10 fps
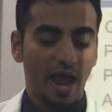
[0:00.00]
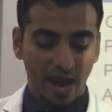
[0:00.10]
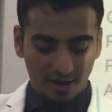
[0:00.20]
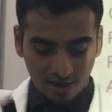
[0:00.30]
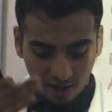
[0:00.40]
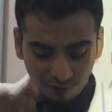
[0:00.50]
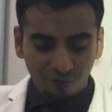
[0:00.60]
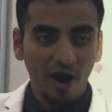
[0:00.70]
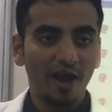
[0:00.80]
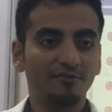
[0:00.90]
And
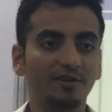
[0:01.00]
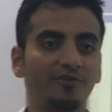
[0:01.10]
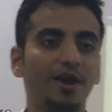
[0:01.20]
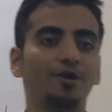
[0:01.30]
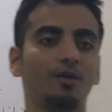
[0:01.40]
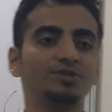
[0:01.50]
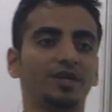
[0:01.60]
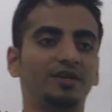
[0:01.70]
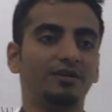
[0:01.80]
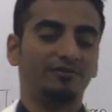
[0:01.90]
if I have defined
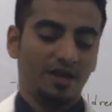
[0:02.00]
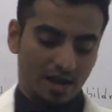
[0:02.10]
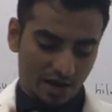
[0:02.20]
objective,